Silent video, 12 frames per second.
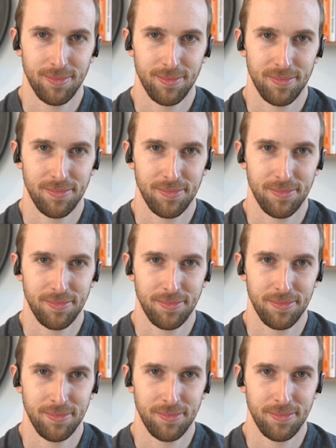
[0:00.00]

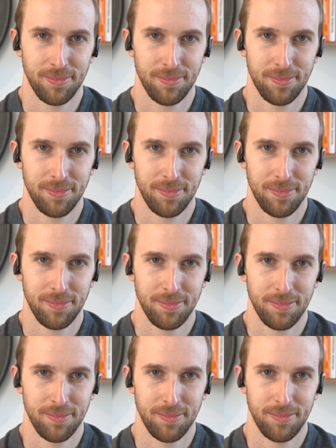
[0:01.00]

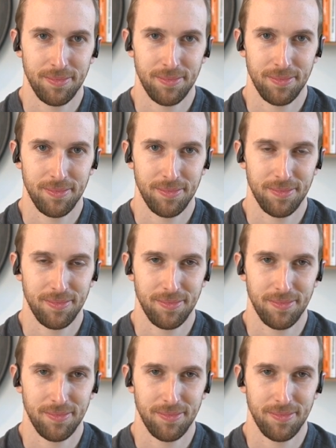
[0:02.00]
The person shown says nothing.